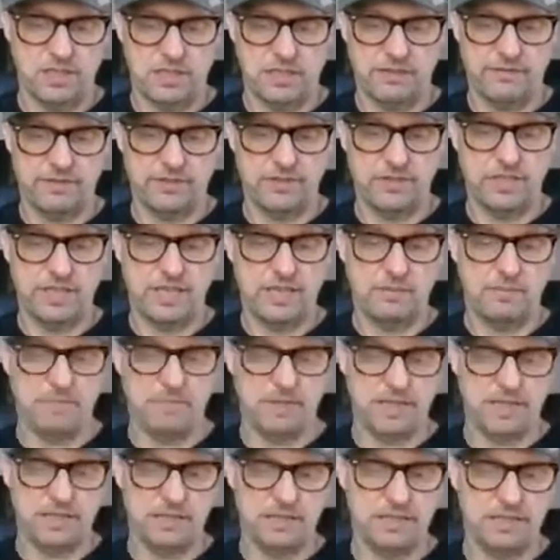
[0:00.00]
have a chat
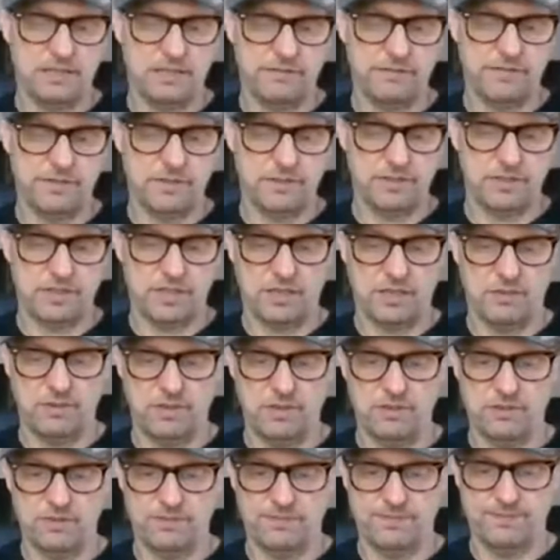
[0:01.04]
about stuff that's
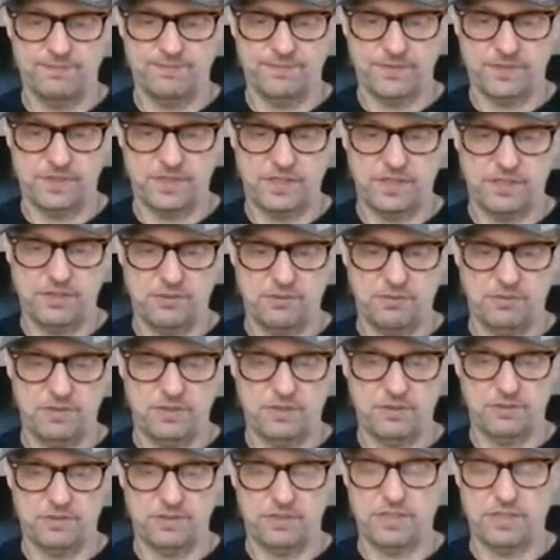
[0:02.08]
going on in the world